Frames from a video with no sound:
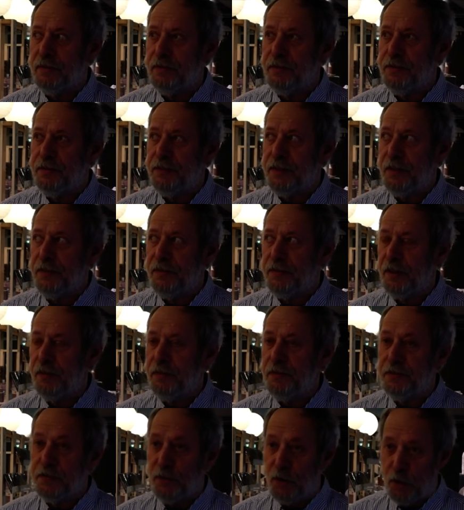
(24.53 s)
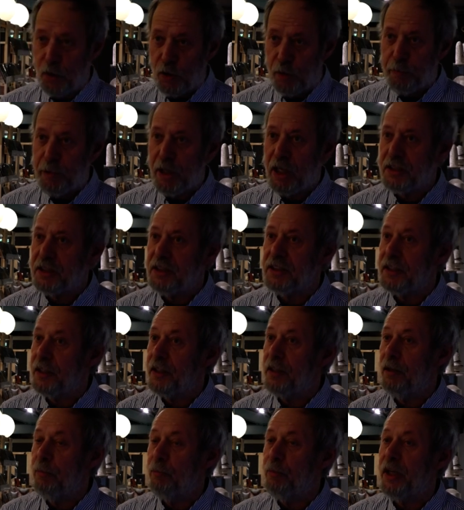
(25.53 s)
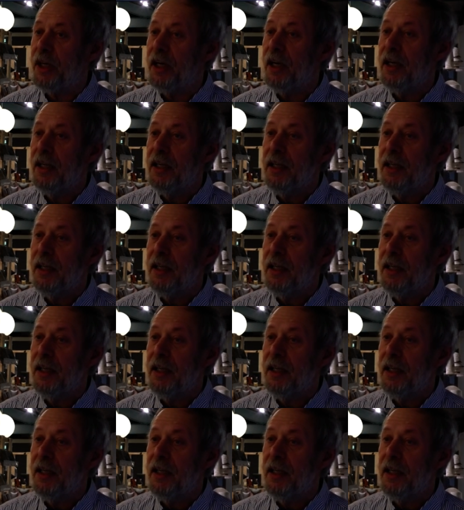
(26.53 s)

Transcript: 54 potters in Cumbria.